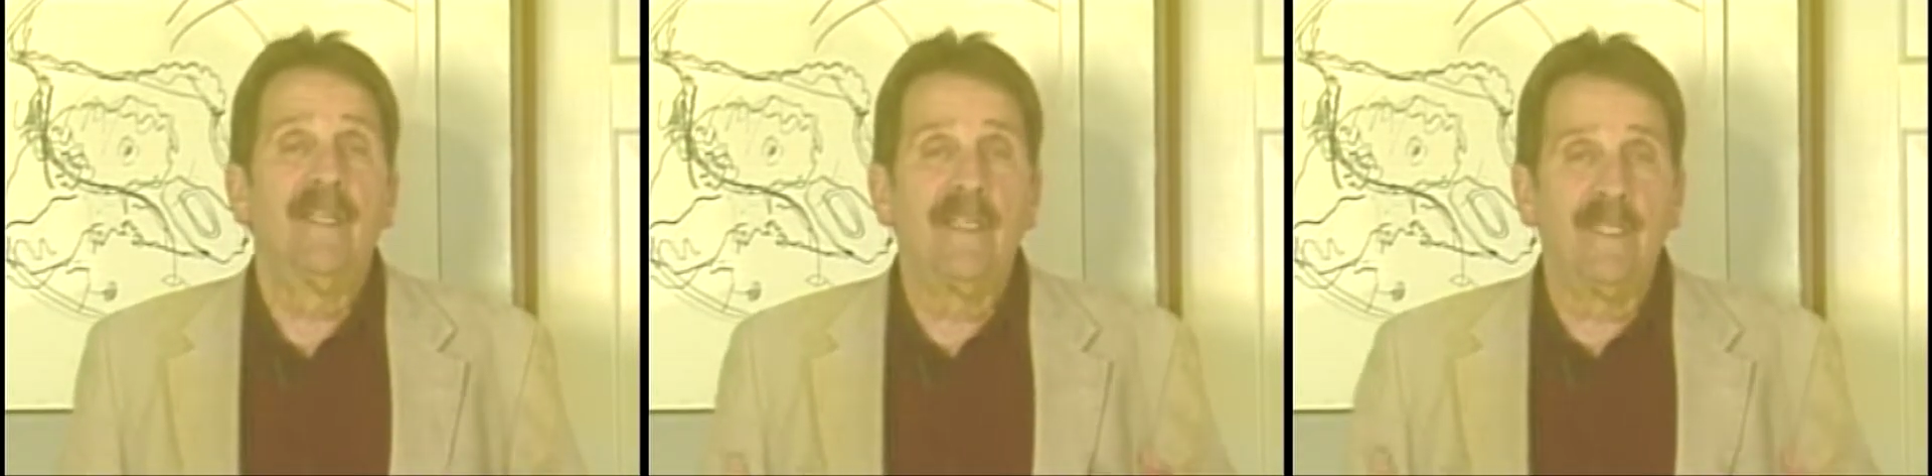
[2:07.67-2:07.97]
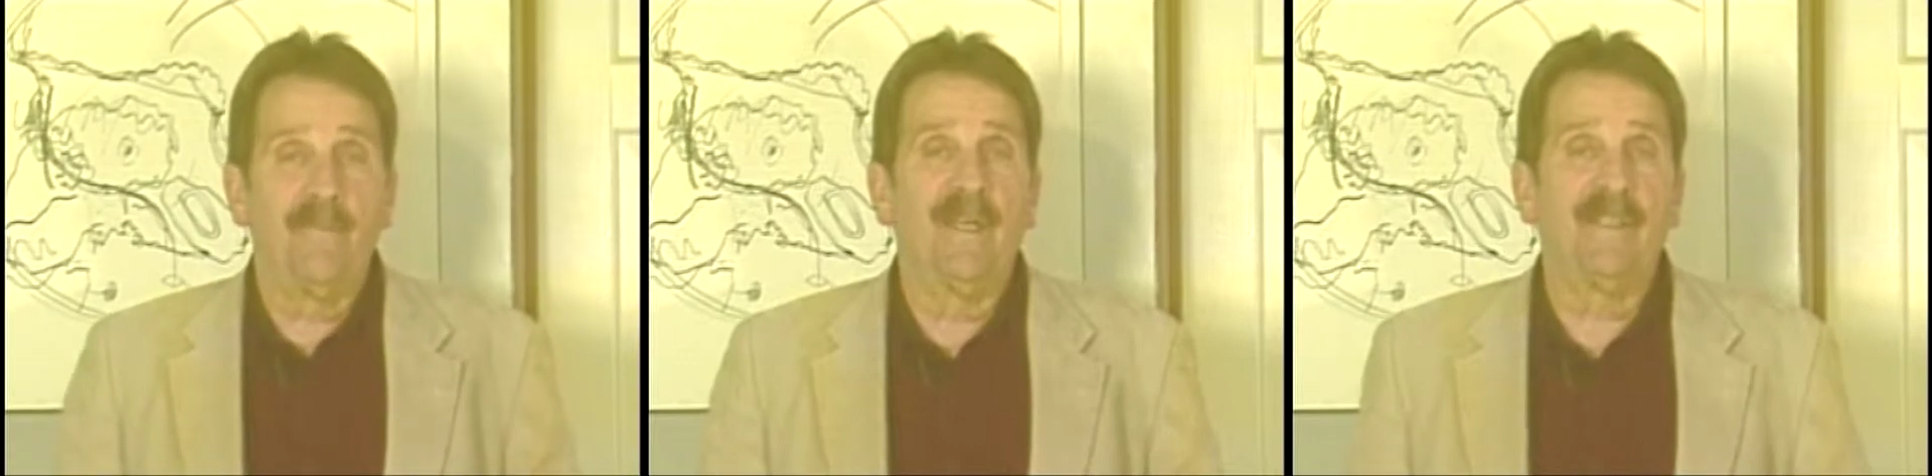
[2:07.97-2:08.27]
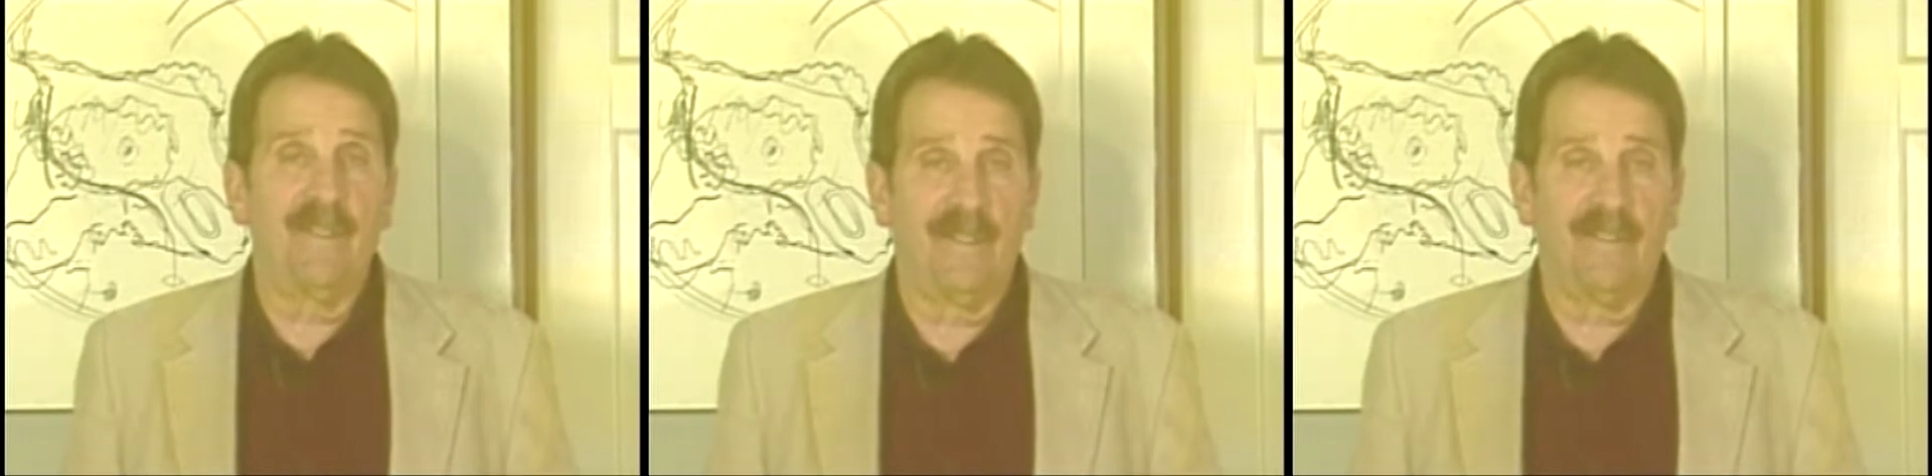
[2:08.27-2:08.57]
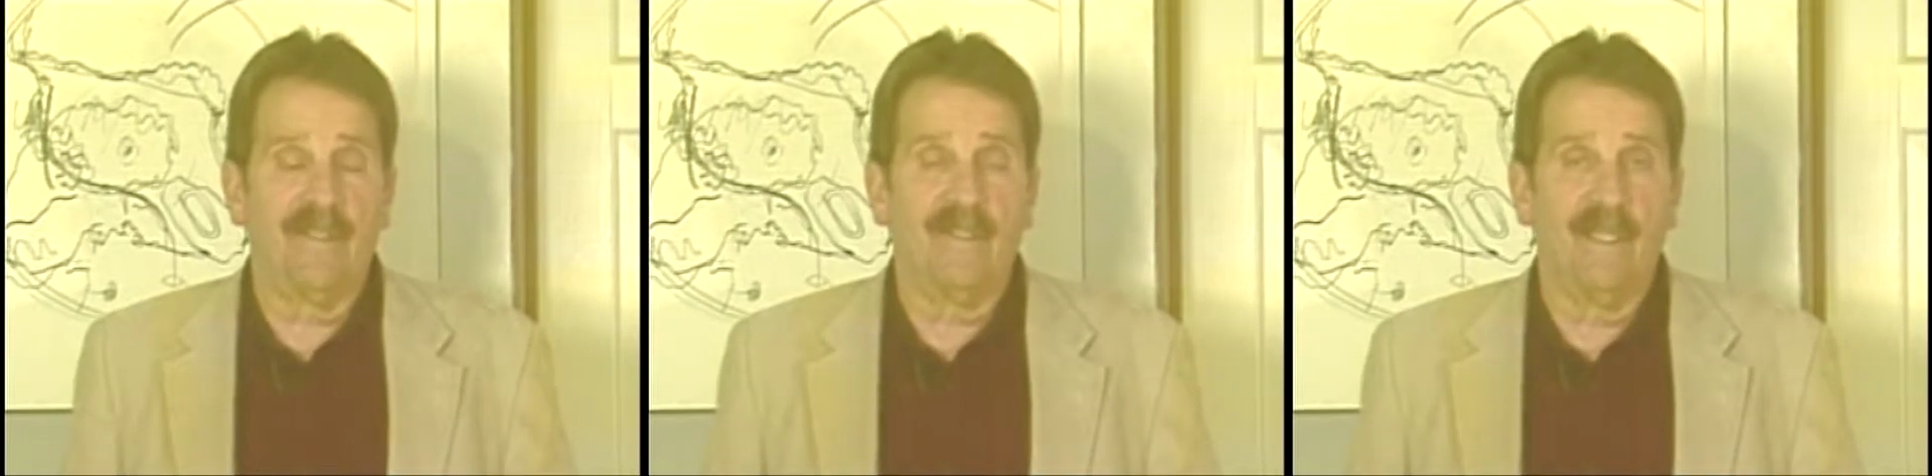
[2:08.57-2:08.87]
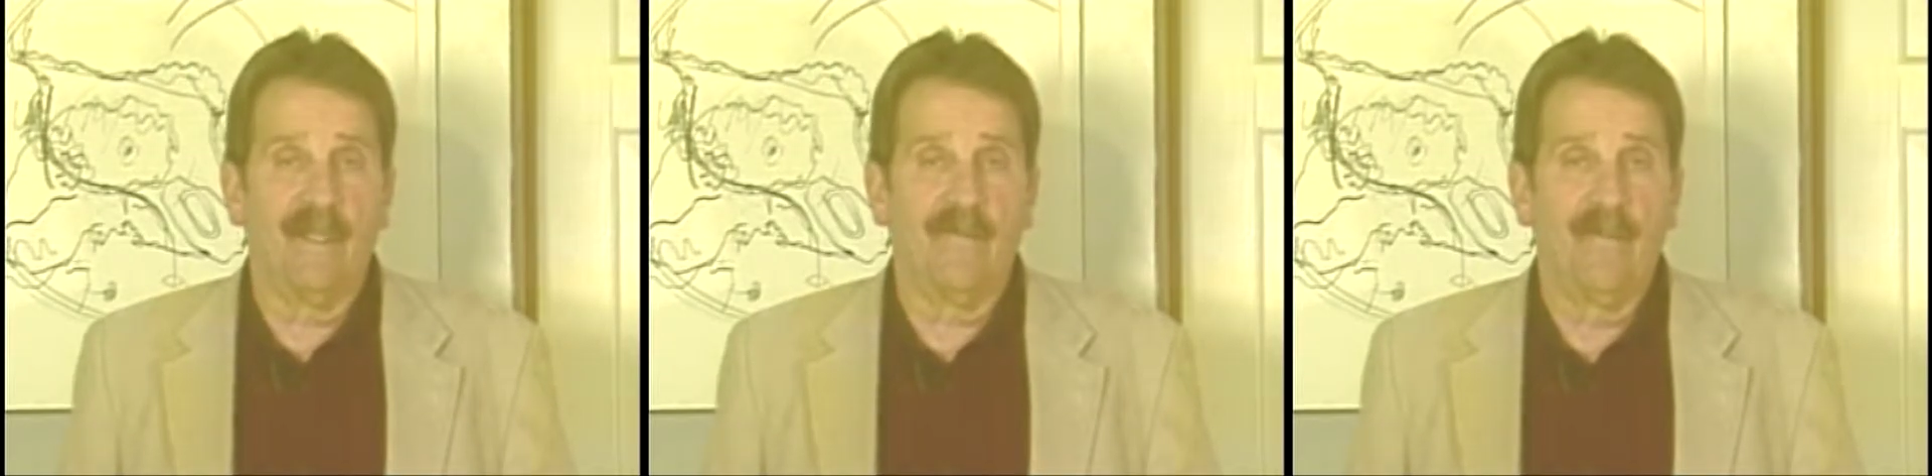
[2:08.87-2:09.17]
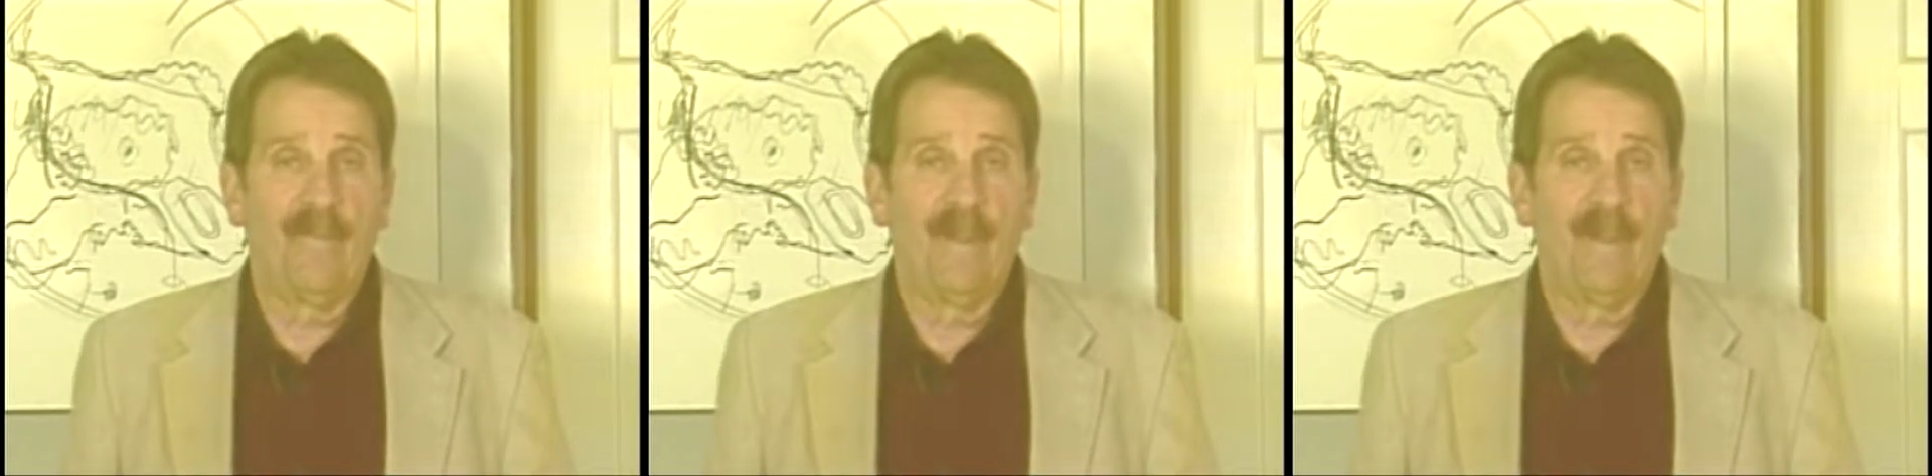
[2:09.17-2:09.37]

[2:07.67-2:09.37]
these businesses to leave.